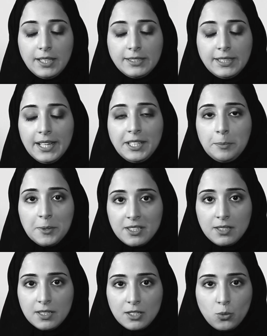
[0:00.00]
In any
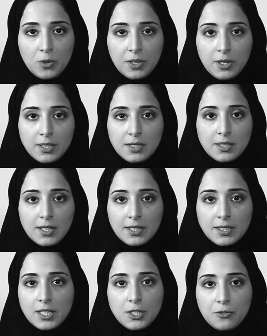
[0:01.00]
business, whether it's
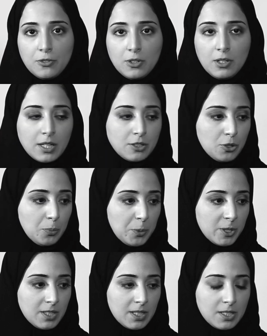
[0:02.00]
successful, like
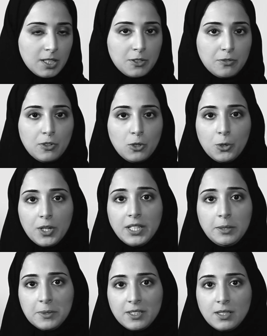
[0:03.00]
super successful, or
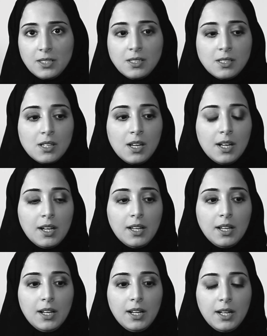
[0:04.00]
any business,
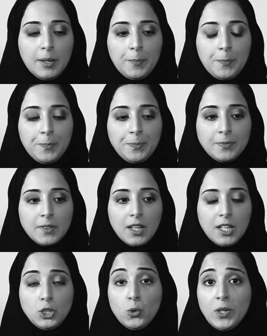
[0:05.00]

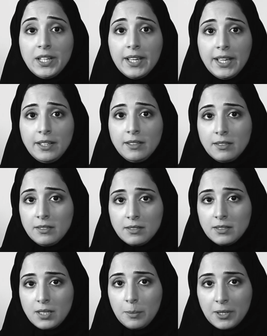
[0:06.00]
you will gain
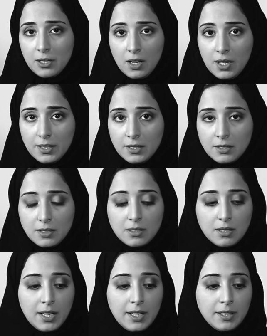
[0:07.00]
some
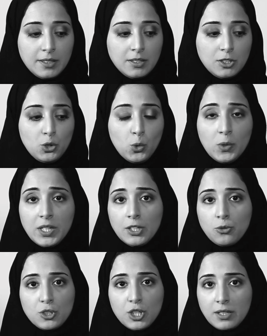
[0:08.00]
clients and you will
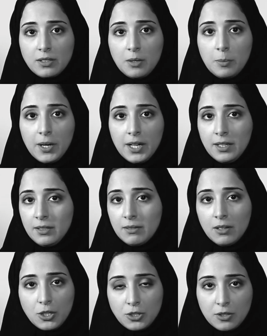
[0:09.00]
get rejected by
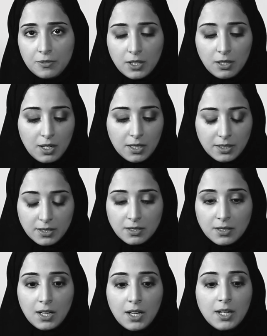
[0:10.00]
lots of clients.